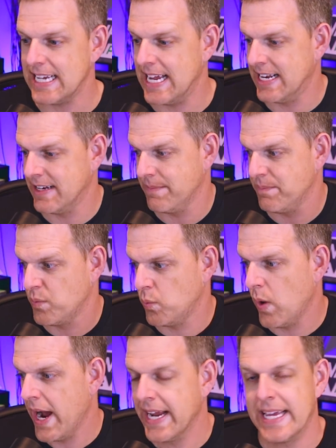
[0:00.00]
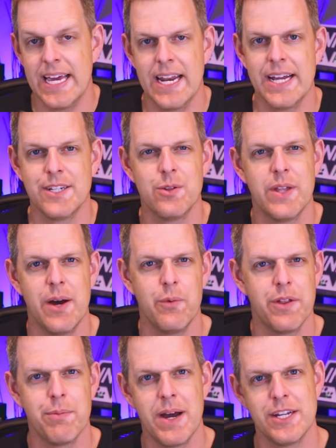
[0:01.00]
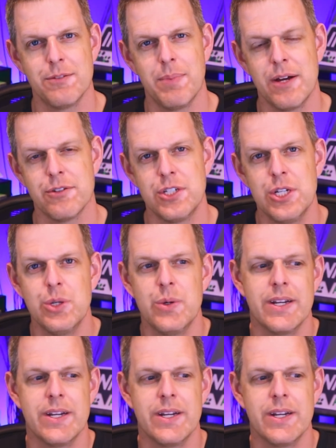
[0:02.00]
And why can't I do that with my spouse too?